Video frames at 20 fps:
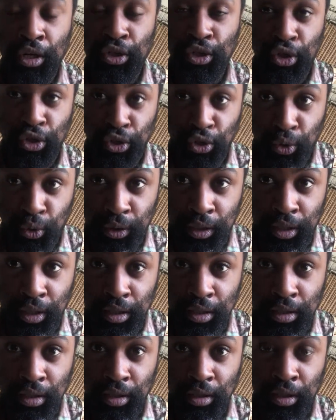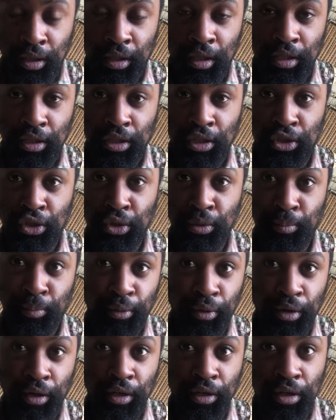Your Yorkies, the things that you
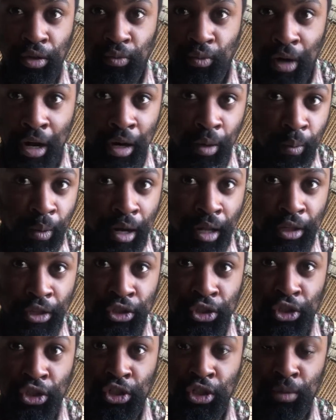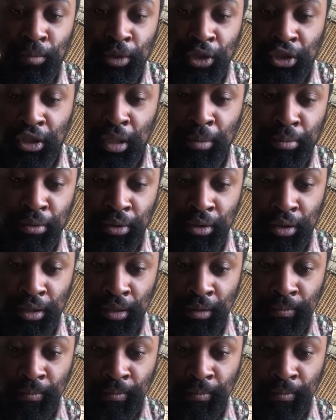breed, your Rottweilers, your German Shepherds.